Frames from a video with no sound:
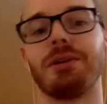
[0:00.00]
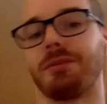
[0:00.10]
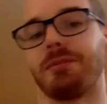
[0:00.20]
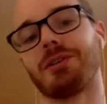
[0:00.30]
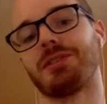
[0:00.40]

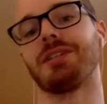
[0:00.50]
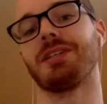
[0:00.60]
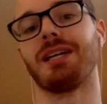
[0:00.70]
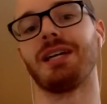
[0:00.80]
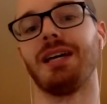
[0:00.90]
unmarshal
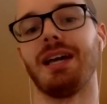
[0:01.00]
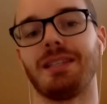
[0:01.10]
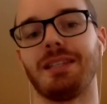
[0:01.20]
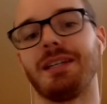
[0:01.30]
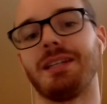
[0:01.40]
it at
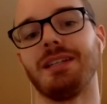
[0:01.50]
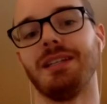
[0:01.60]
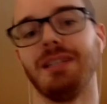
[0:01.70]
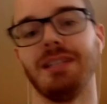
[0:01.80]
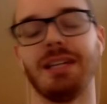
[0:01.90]
the end,
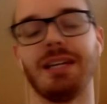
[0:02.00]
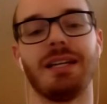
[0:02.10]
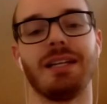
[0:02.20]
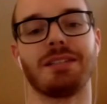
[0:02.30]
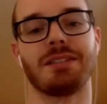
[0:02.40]

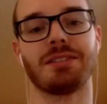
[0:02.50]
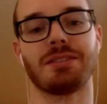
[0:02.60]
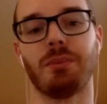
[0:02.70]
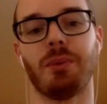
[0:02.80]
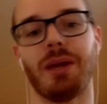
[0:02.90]
and it's
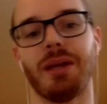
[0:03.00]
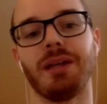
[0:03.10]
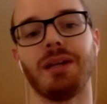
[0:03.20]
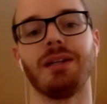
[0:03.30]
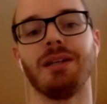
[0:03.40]
just
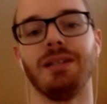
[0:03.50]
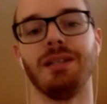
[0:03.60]
way